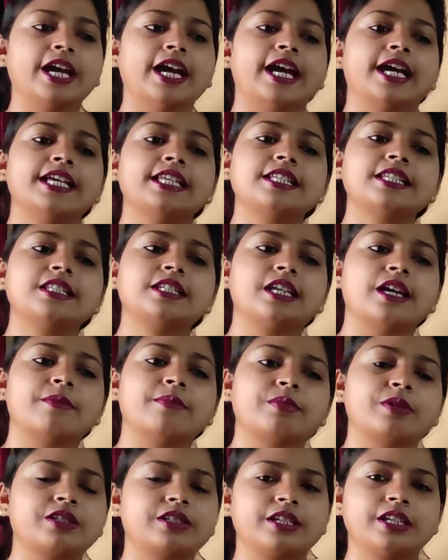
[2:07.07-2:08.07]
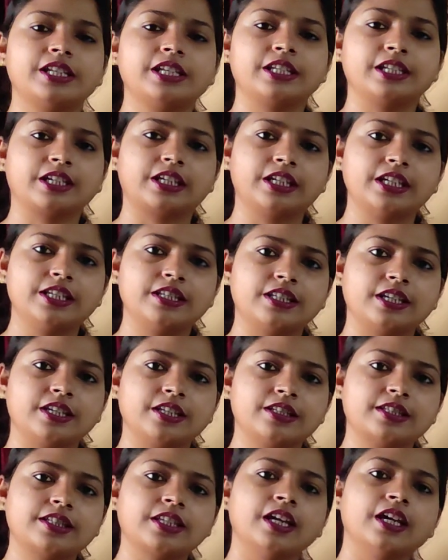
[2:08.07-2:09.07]
As temperature
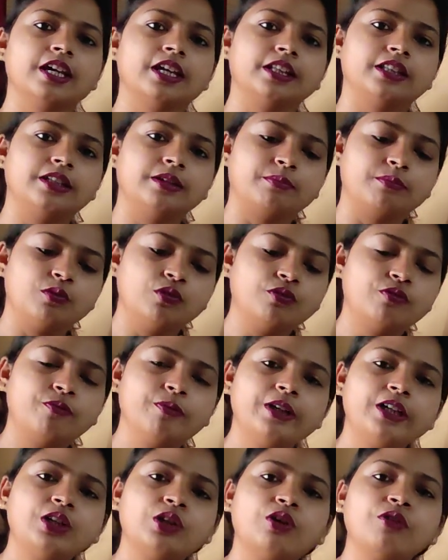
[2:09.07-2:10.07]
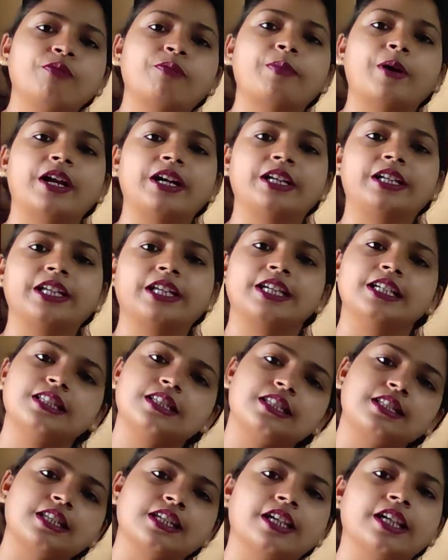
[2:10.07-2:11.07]
increases, the movement of
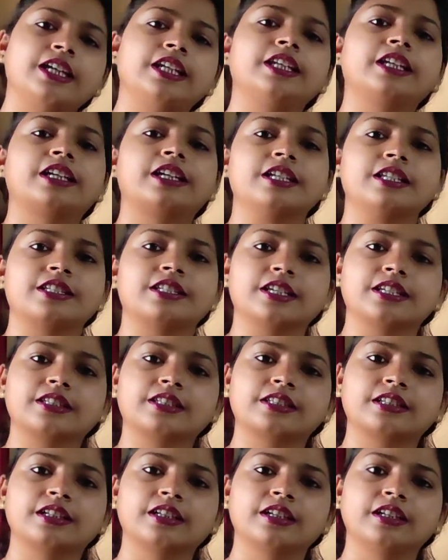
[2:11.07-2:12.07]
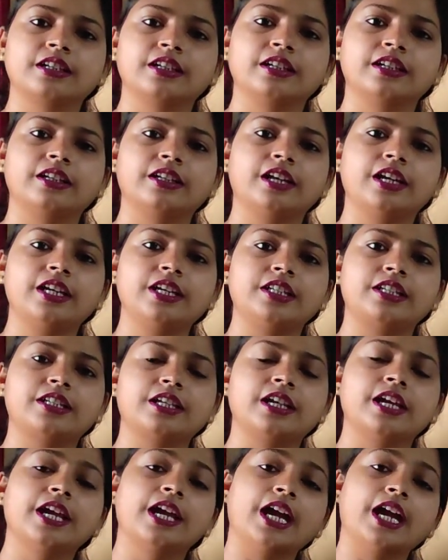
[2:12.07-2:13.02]
particles increases, right?